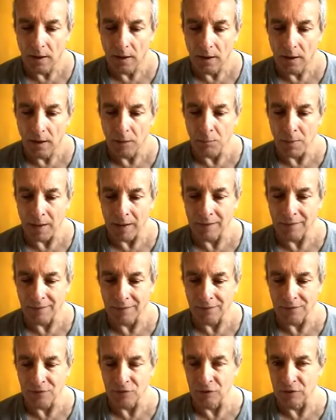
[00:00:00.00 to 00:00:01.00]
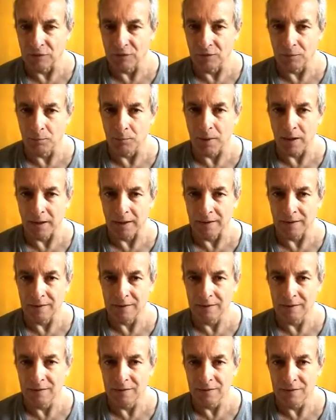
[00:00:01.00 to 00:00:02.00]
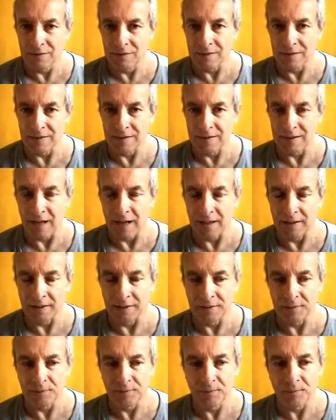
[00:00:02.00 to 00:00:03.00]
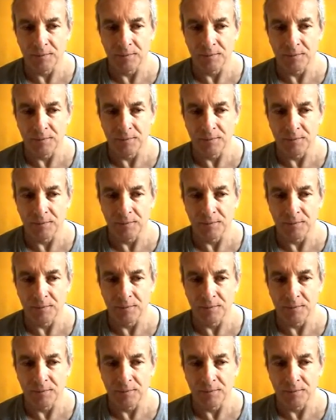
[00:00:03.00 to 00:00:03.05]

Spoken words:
And the mind is driven by desire.